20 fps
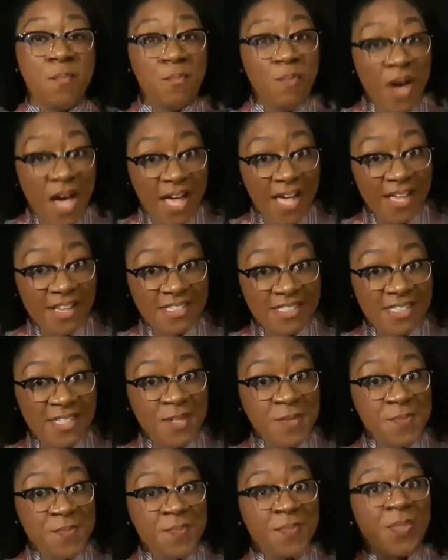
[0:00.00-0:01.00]
But
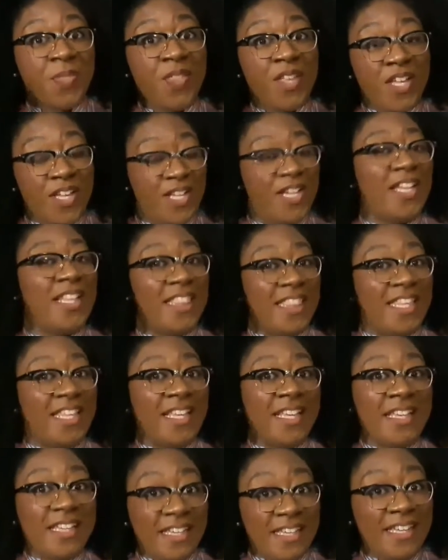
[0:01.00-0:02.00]
the good
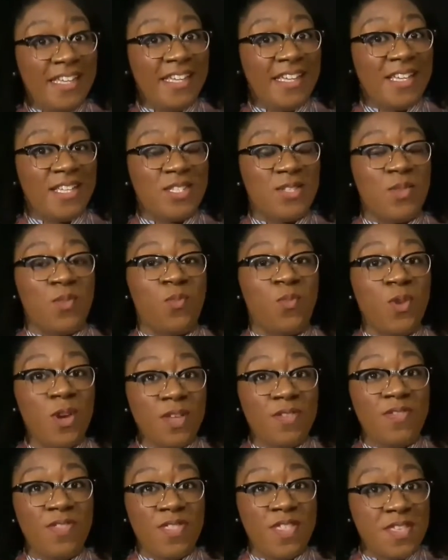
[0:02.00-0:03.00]
thing is,
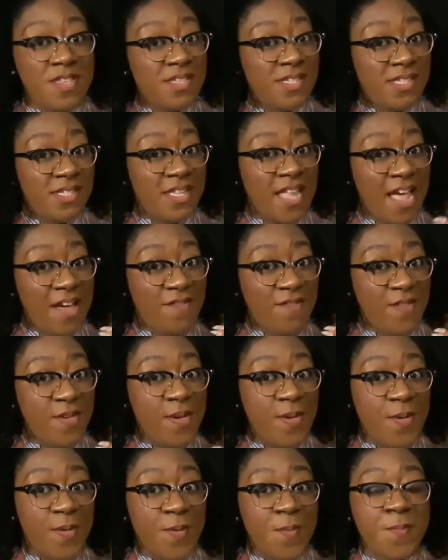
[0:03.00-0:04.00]
with this
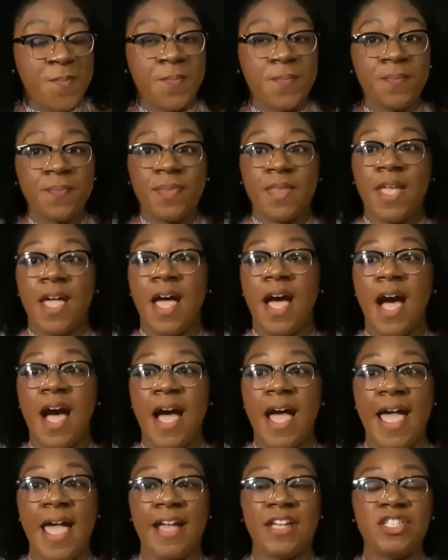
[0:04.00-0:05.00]
snafu,
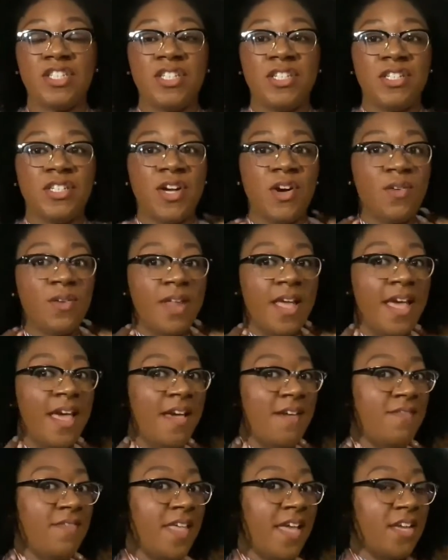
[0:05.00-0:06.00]
I actually don't
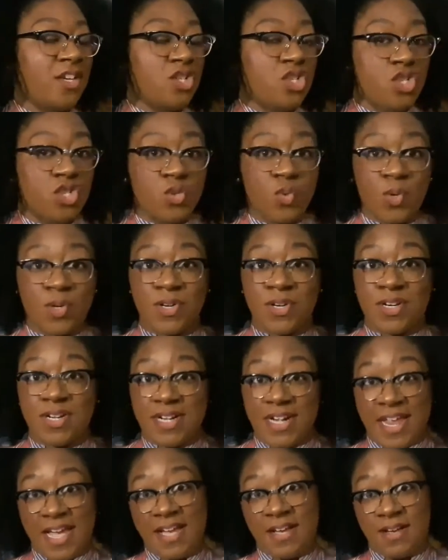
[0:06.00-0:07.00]
have that
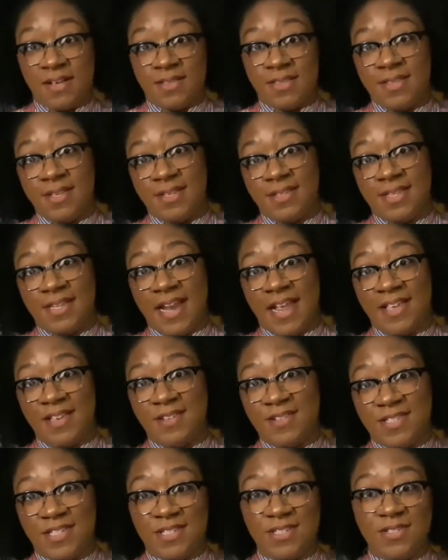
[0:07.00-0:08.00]
shorter neck thing that I
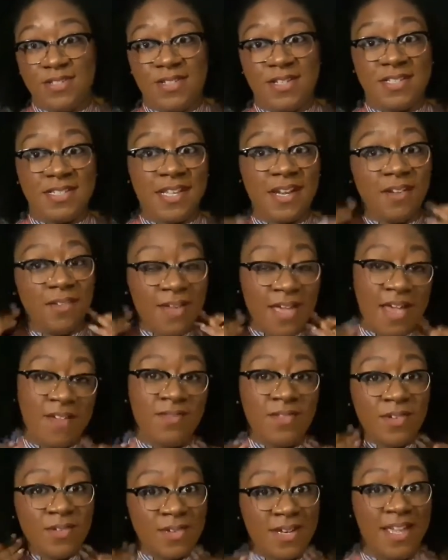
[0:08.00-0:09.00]
usually do, because I don't
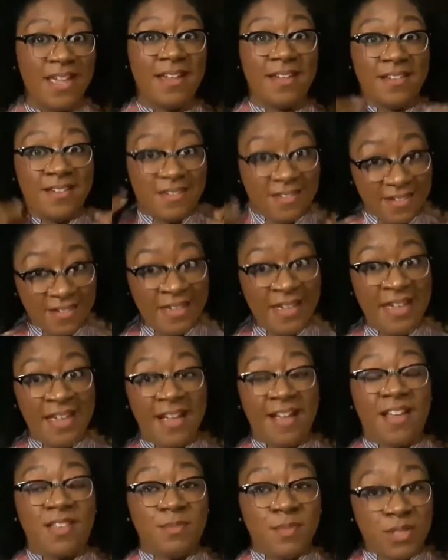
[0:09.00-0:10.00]
have no neck,
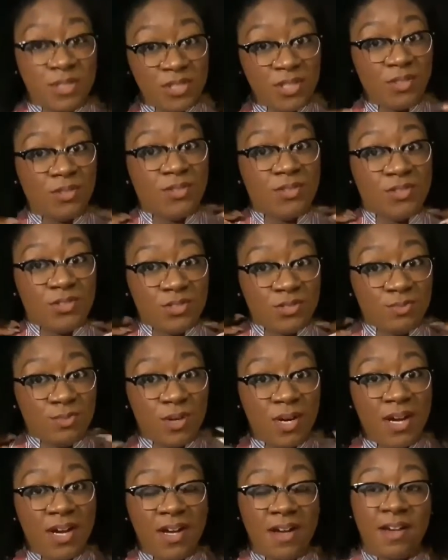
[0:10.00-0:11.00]
because my shoulders is
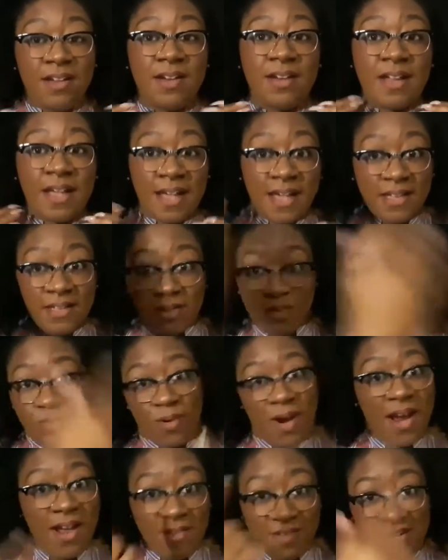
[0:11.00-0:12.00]
broad and I got a
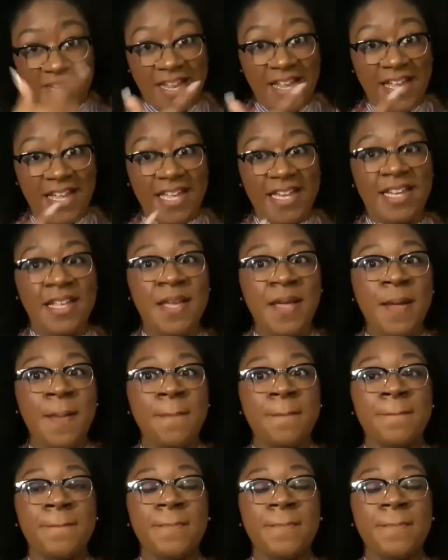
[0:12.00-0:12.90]
little round head.